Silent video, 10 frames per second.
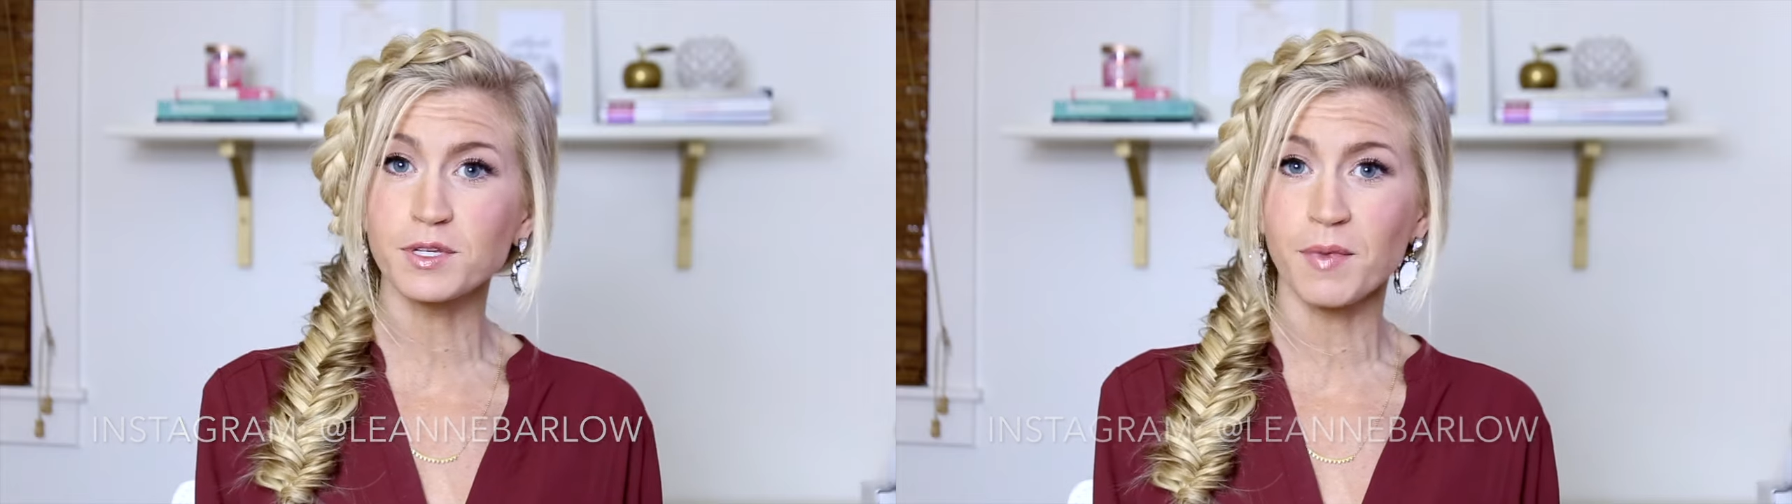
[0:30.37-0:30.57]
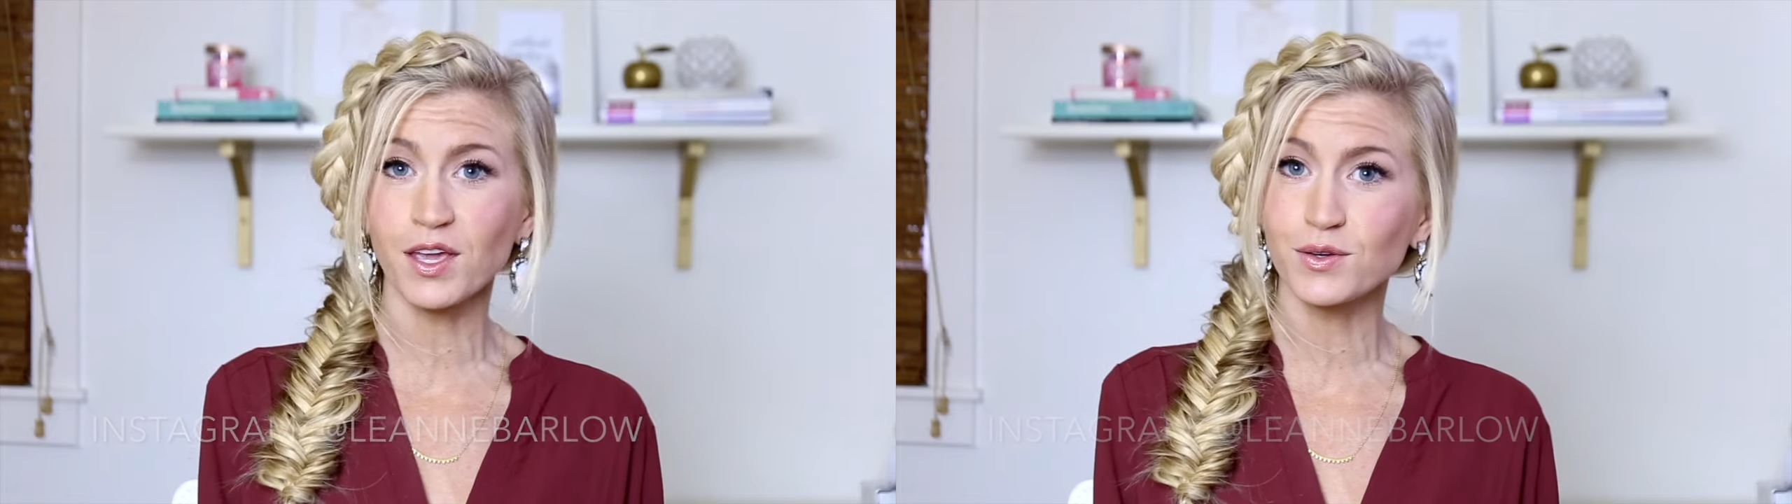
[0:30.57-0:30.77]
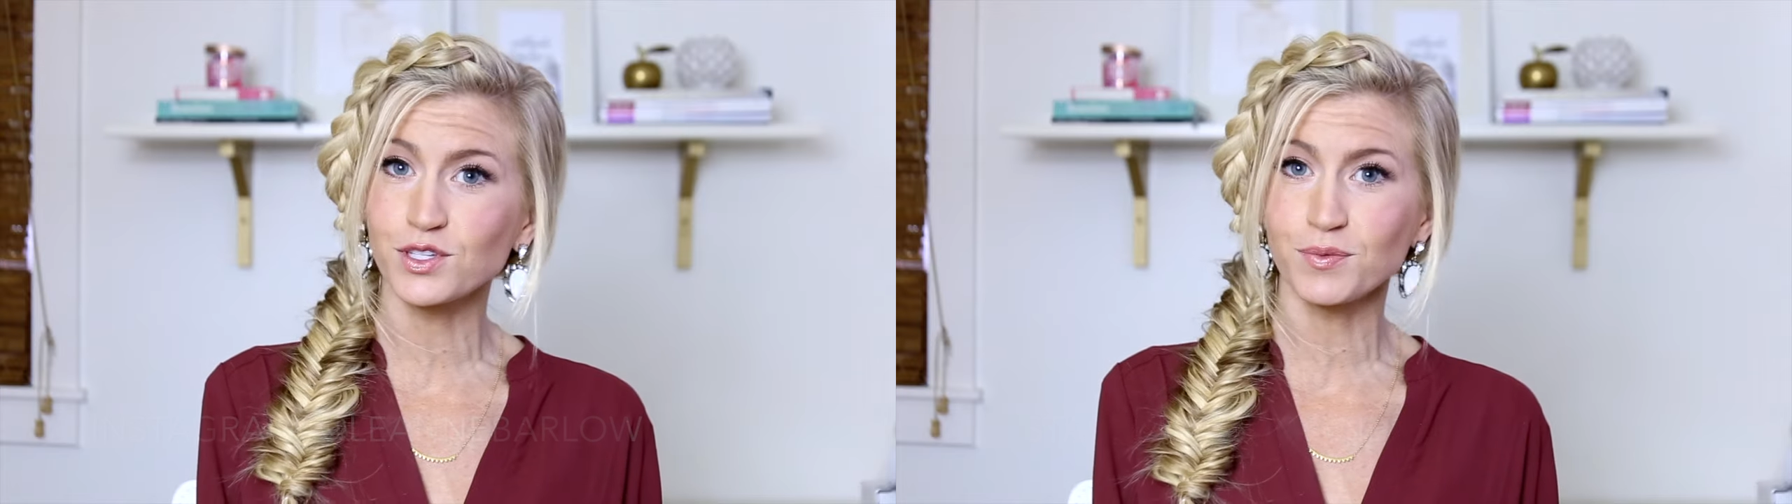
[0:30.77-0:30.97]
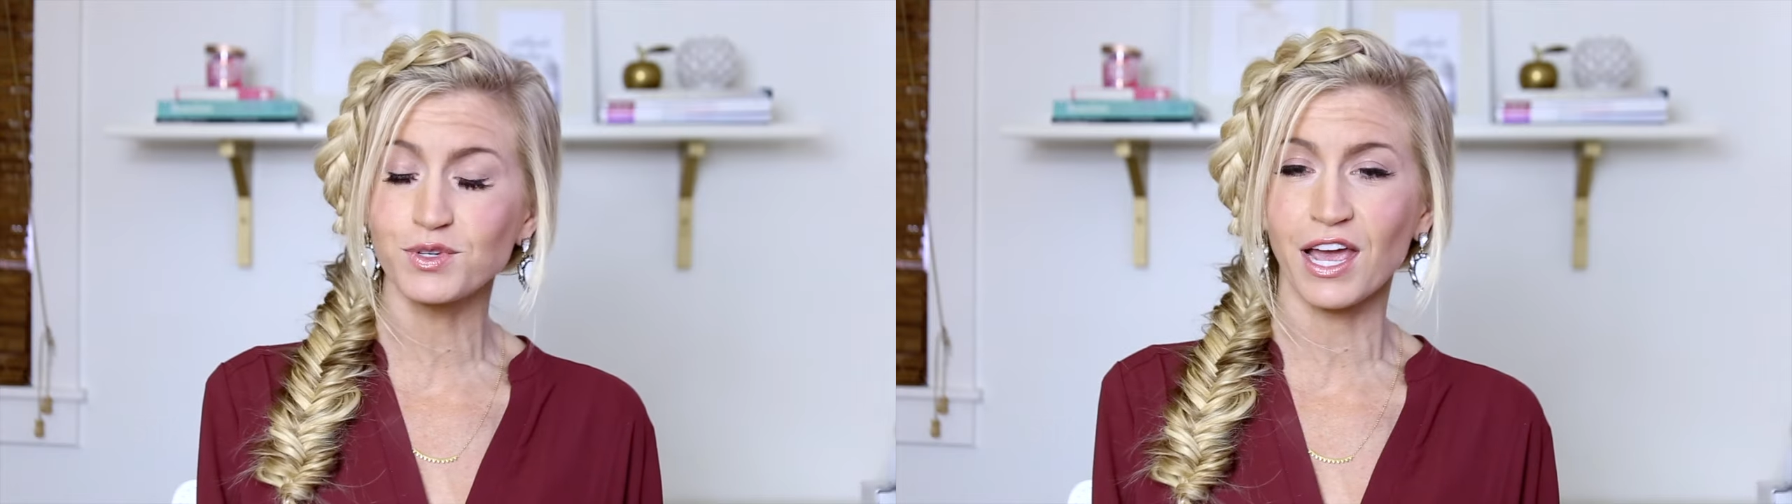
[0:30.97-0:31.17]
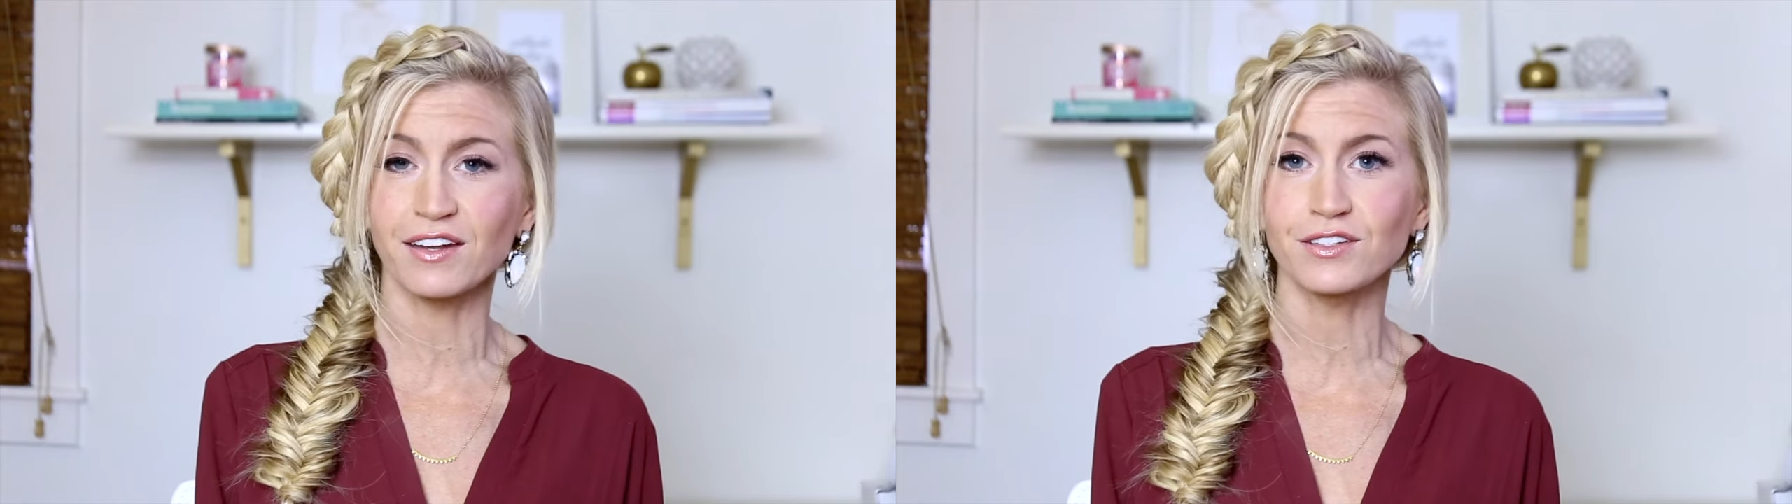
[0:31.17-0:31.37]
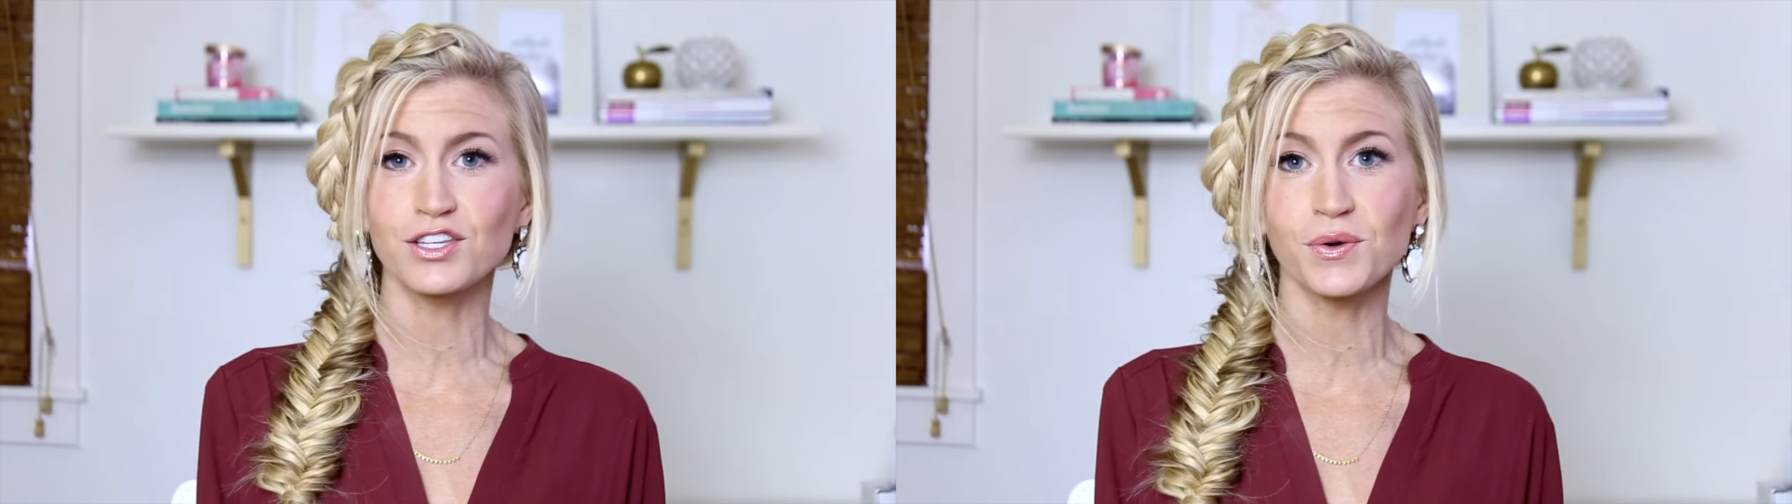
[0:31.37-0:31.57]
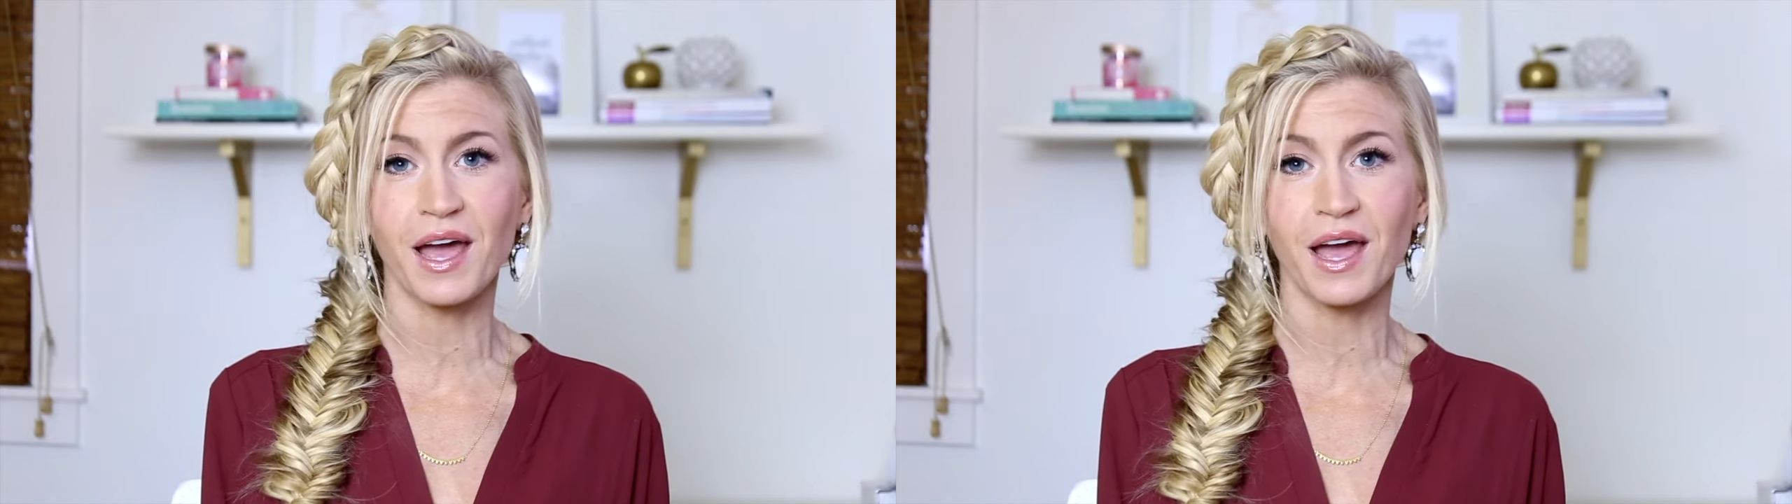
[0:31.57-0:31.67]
to my YouTube channel too.